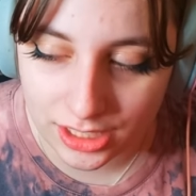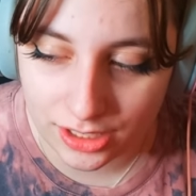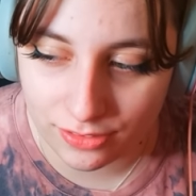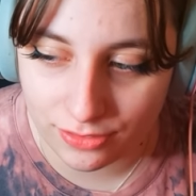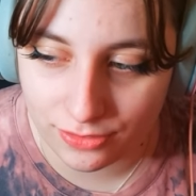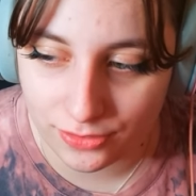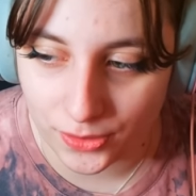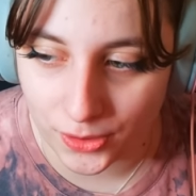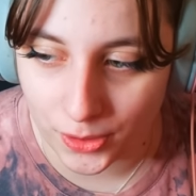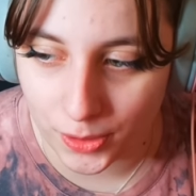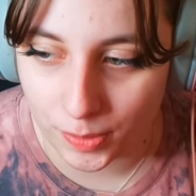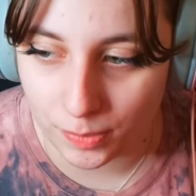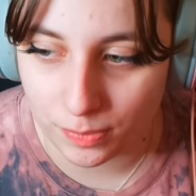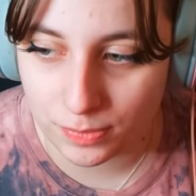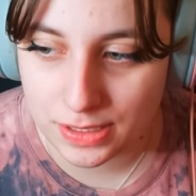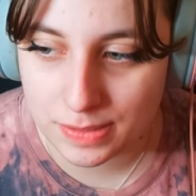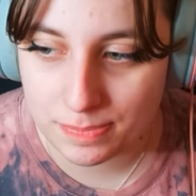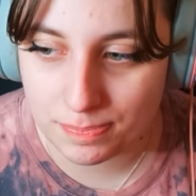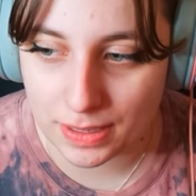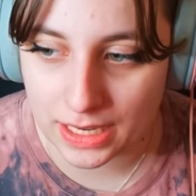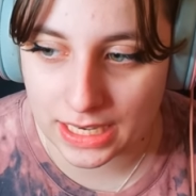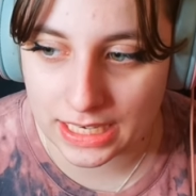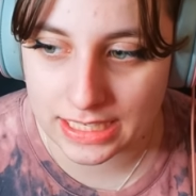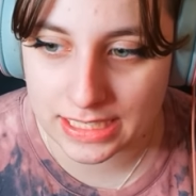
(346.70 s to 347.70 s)
confirmed,
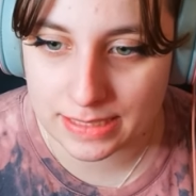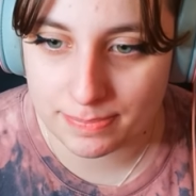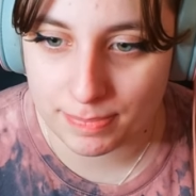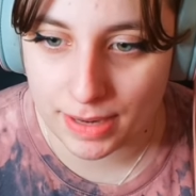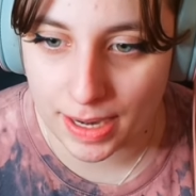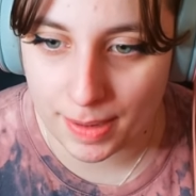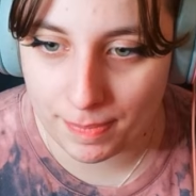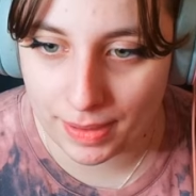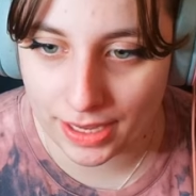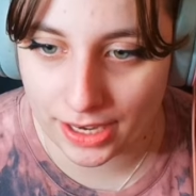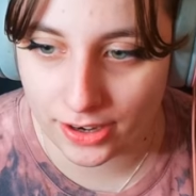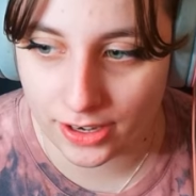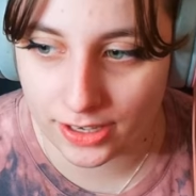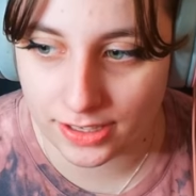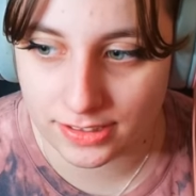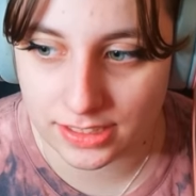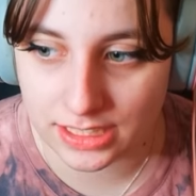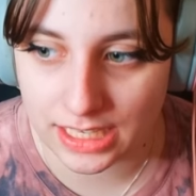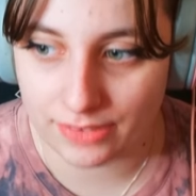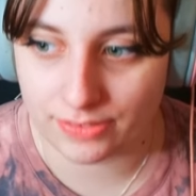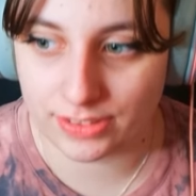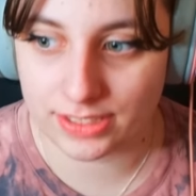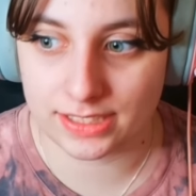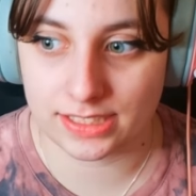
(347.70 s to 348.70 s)
but my parents,
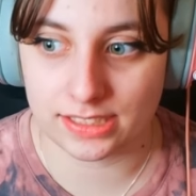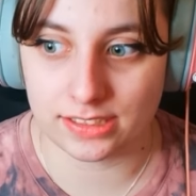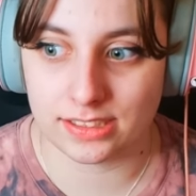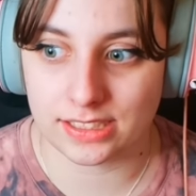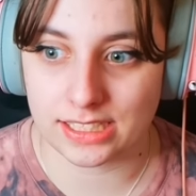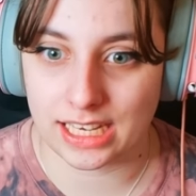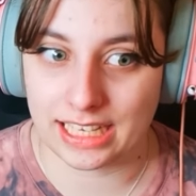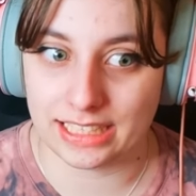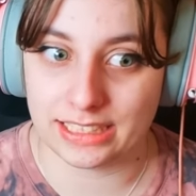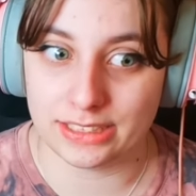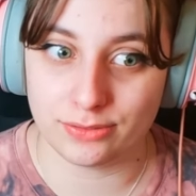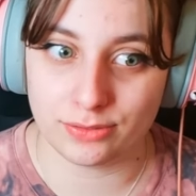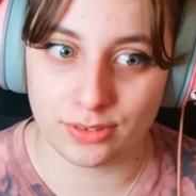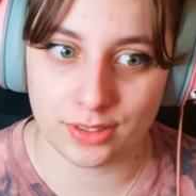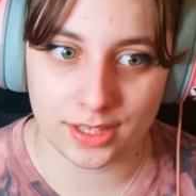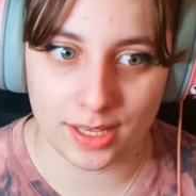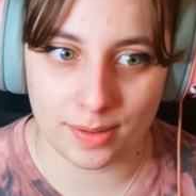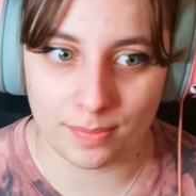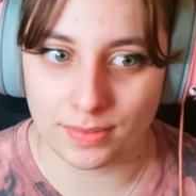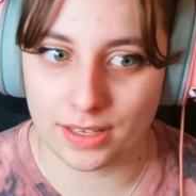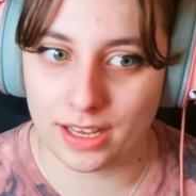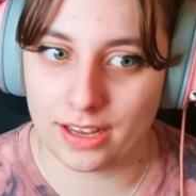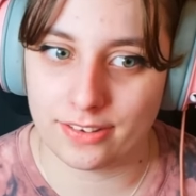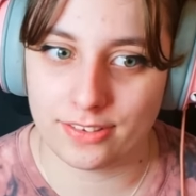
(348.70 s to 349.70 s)
ever since I lived with
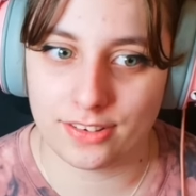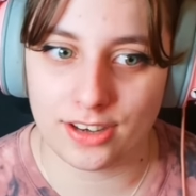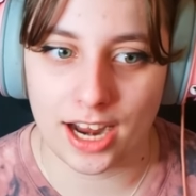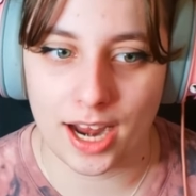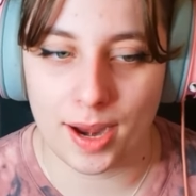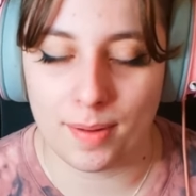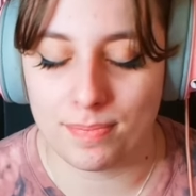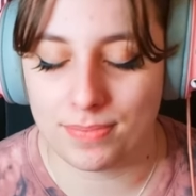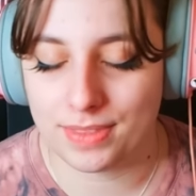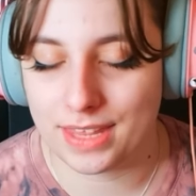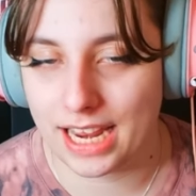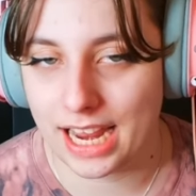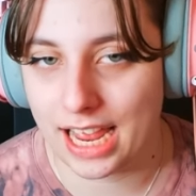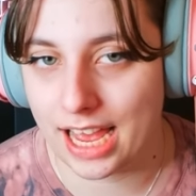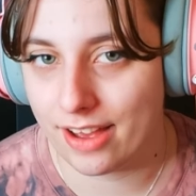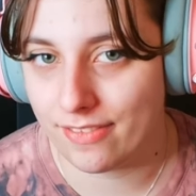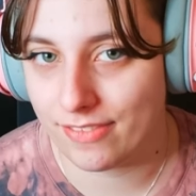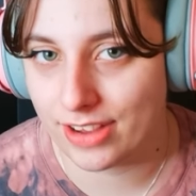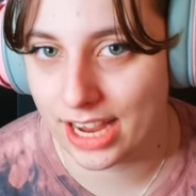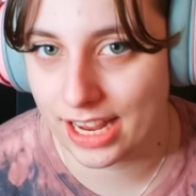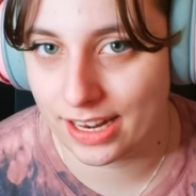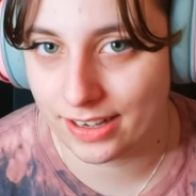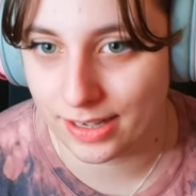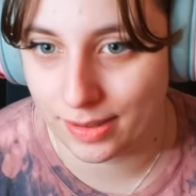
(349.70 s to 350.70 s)
them last time, they
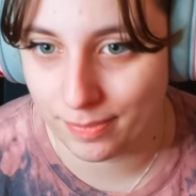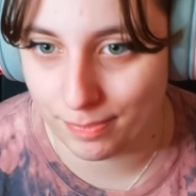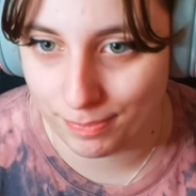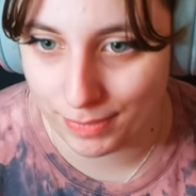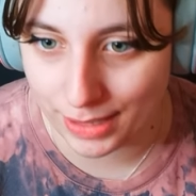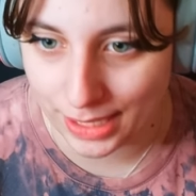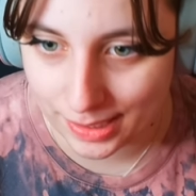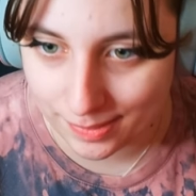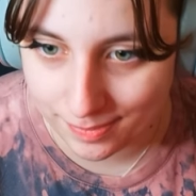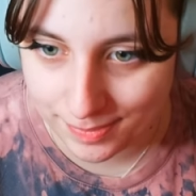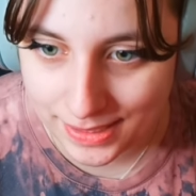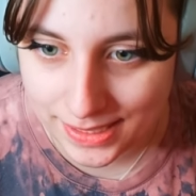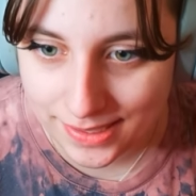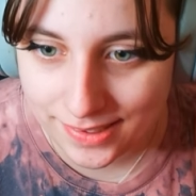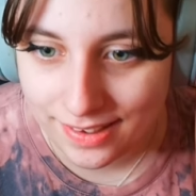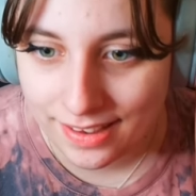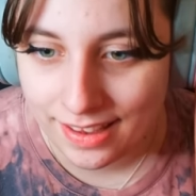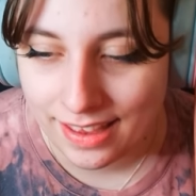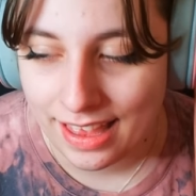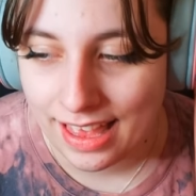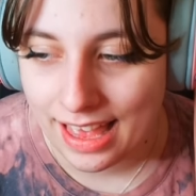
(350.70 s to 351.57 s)
have had a baby,